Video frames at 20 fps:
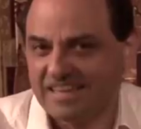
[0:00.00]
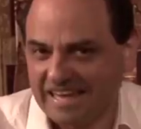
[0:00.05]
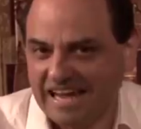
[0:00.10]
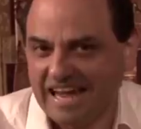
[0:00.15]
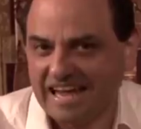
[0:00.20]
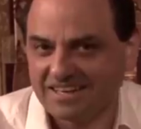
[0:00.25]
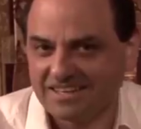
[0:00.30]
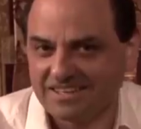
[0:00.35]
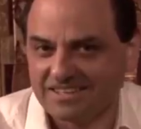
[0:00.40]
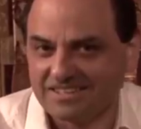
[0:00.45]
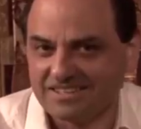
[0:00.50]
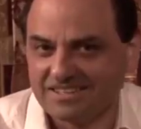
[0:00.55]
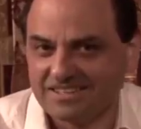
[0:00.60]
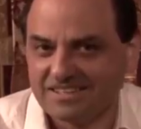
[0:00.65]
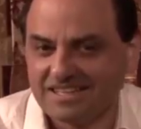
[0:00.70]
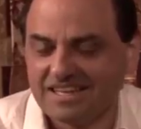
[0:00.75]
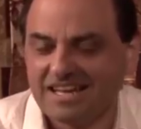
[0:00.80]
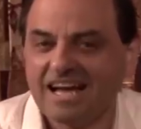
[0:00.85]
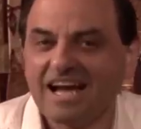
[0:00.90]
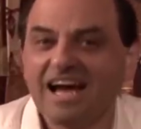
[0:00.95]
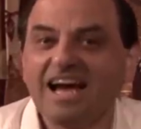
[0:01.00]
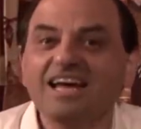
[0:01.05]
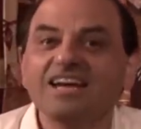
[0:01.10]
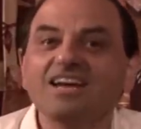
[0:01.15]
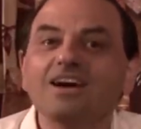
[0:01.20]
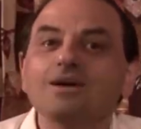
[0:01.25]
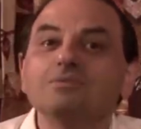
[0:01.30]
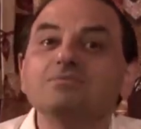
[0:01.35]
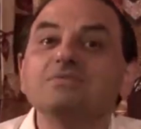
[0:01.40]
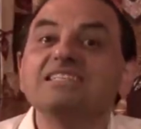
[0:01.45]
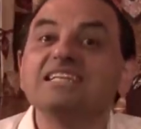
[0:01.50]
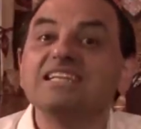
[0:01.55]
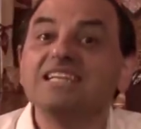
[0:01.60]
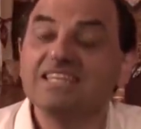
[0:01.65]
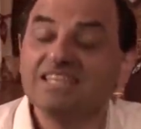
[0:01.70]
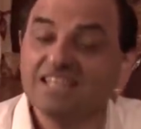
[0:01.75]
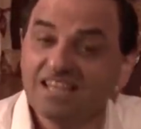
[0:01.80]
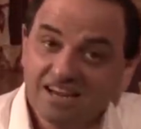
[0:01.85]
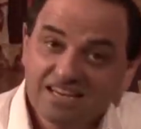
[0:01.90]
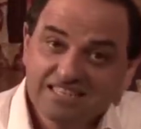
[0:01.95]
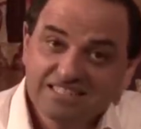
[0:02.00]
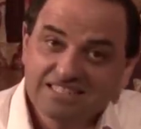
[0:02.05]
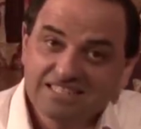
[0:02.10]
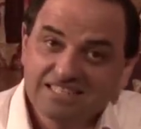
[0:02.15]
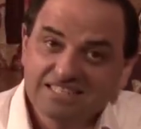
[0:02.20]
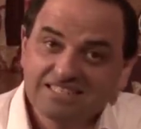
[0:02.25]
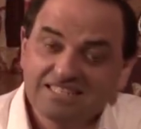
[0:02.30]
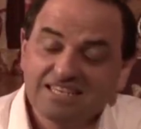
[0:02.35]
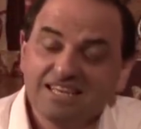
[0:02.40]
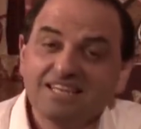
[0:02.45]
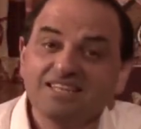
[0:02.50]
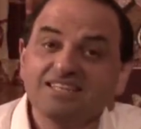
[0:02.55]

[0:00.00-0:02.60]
Canon. And I'm delighted